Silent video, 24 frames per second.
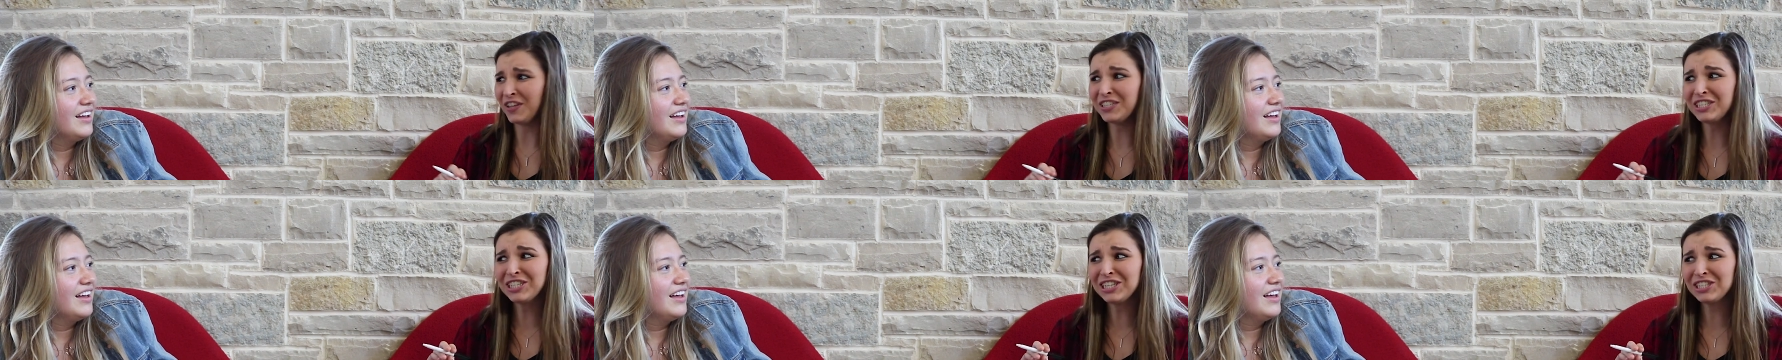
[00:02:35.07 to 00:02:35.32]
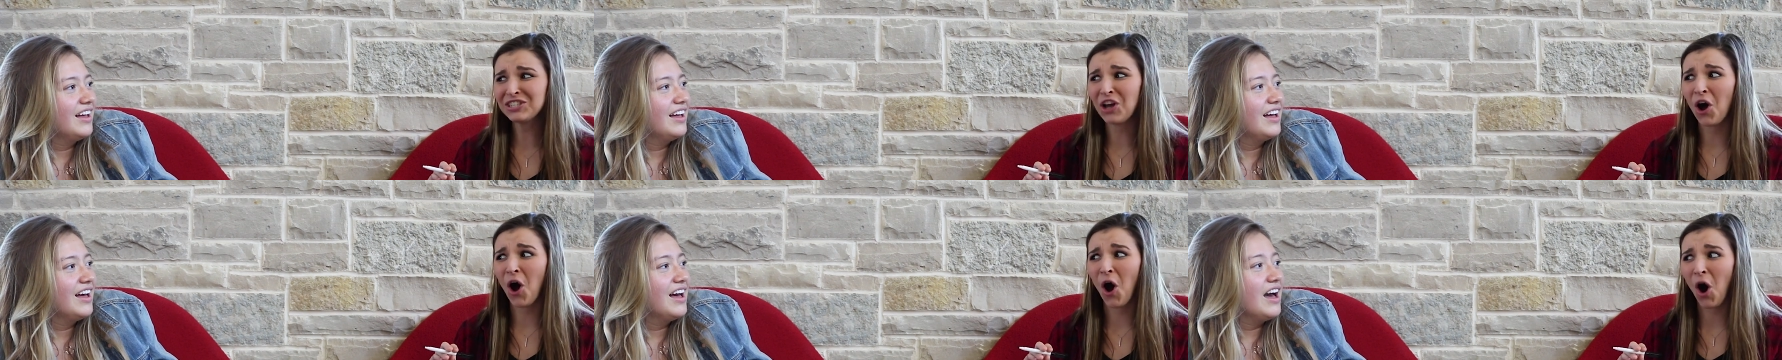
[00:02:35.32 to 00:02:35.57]
Speaker 1: This
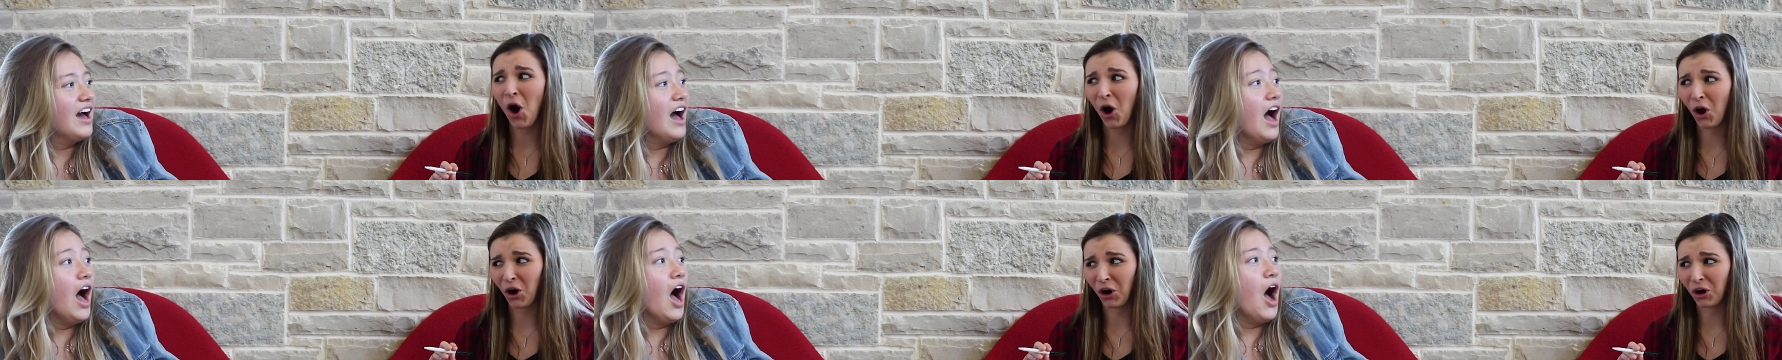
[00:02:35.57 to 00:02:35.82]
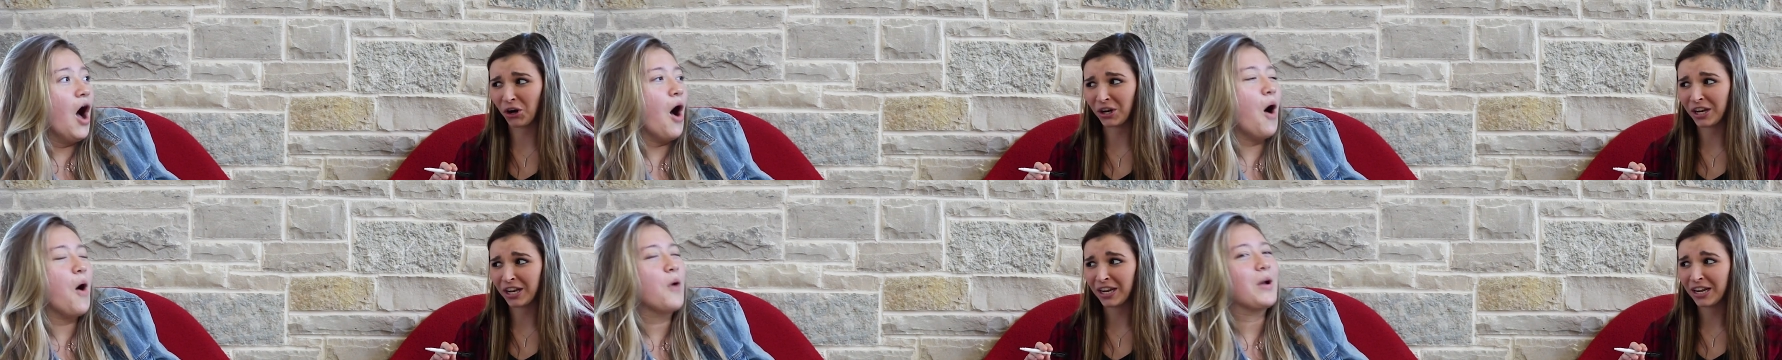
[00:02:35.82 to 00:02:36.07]
is
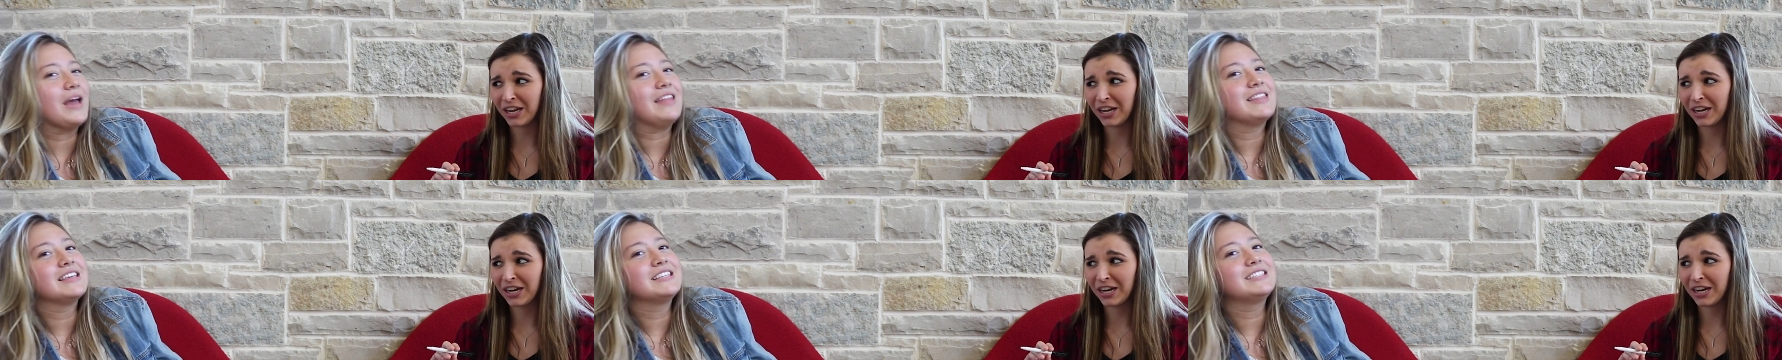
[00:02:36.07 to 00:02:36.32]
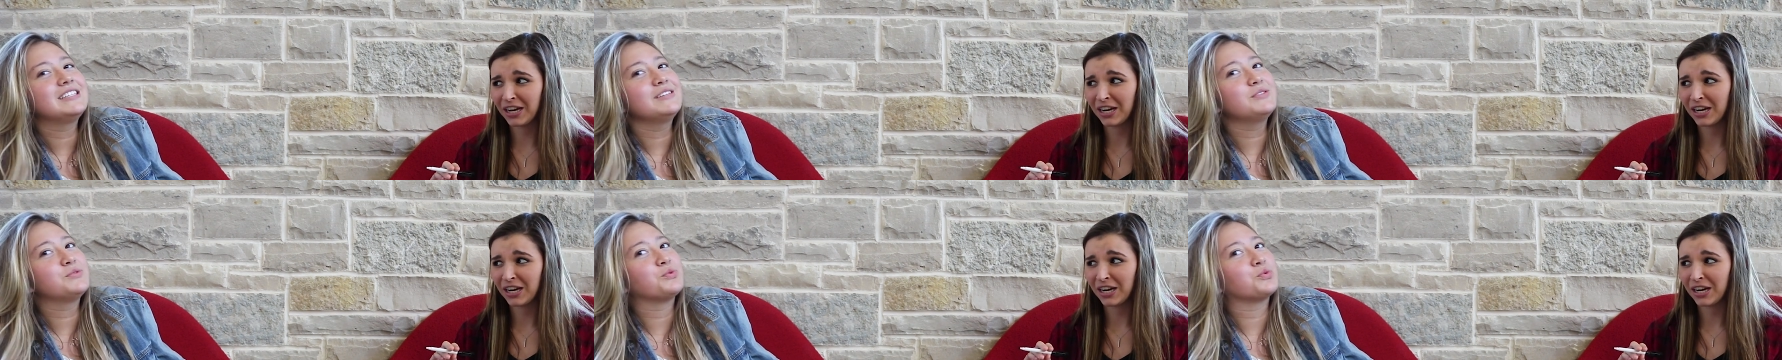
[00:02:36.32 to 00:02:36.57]
hard. Okay,
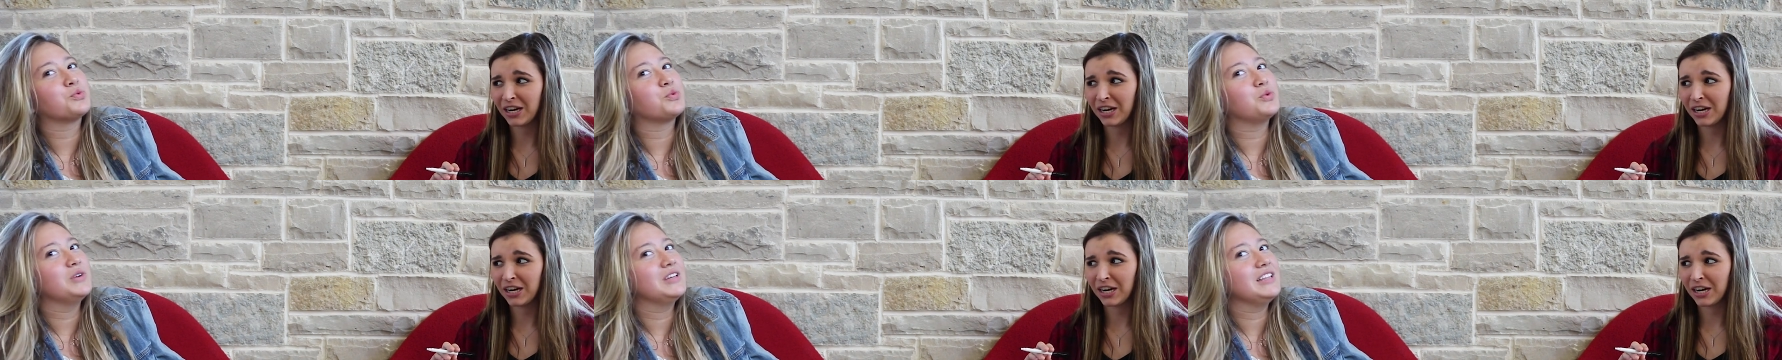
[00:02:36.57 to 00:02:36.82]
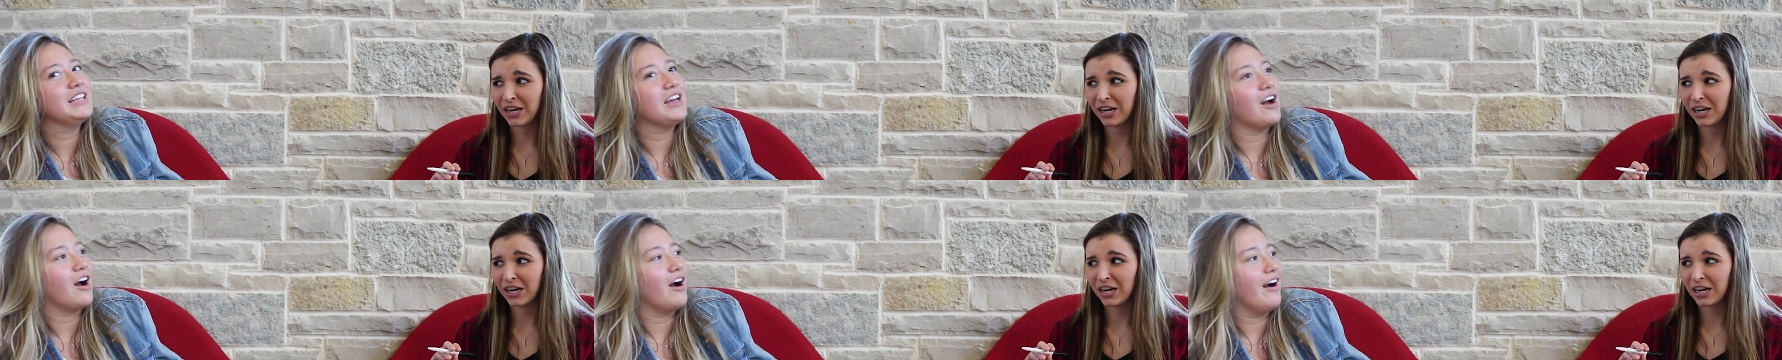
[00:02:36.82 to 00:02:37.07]
this is
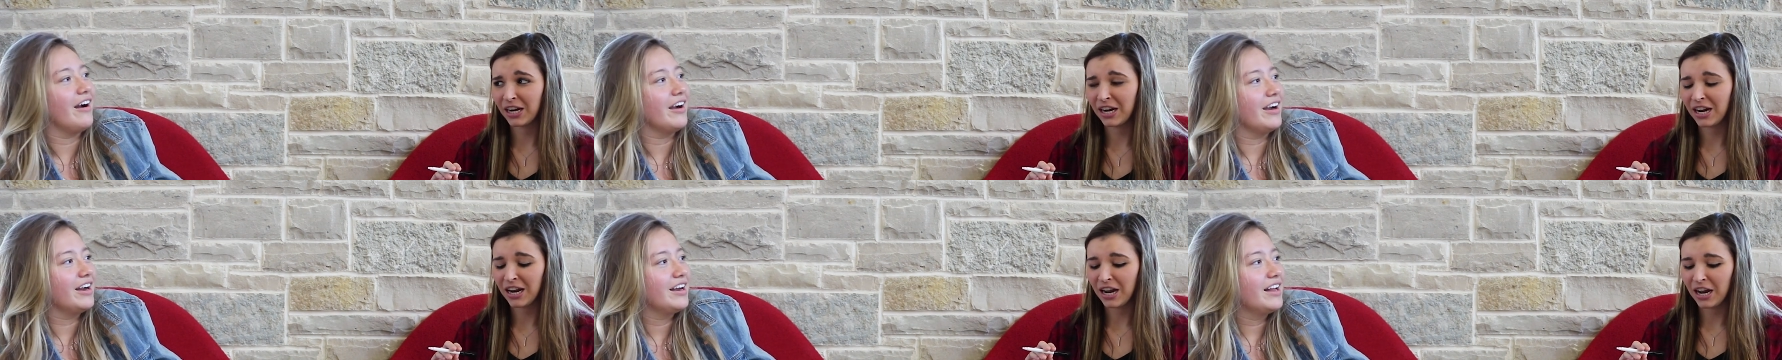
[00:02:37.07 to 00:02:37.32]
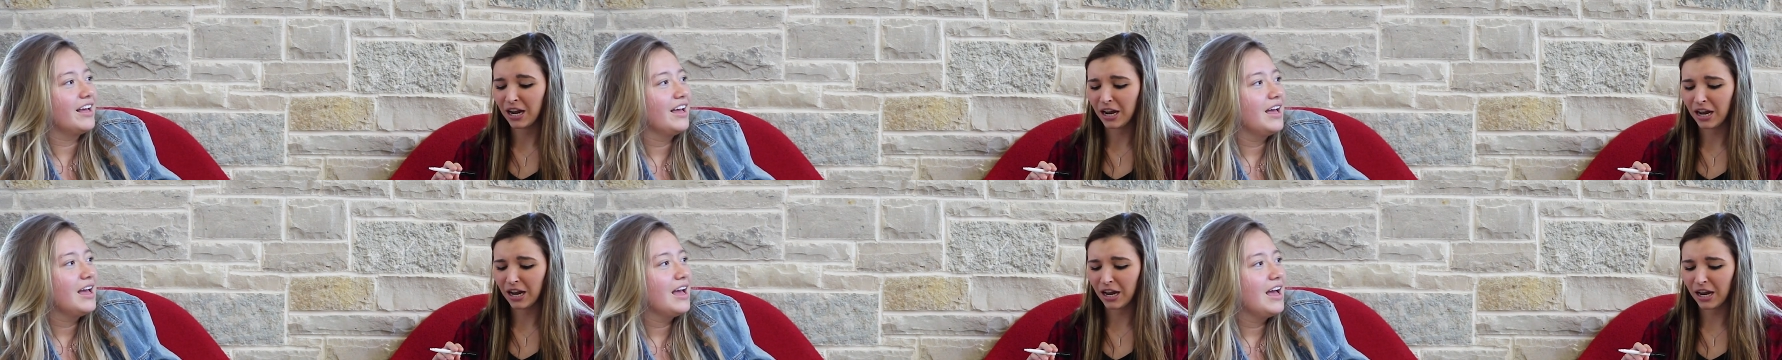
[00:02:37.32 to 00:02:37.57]
really
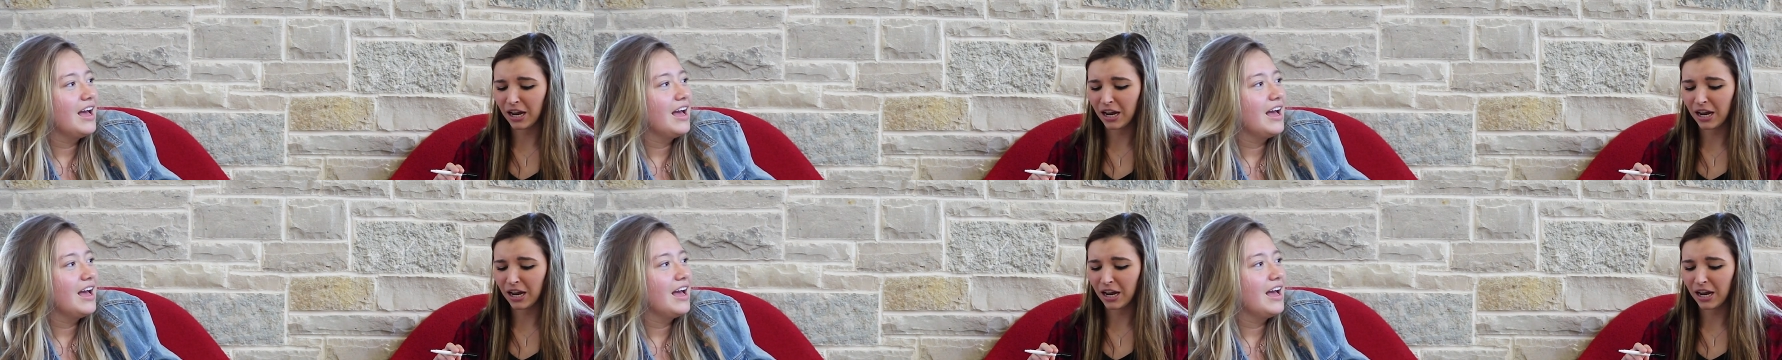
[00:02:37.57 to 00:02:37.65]
hard.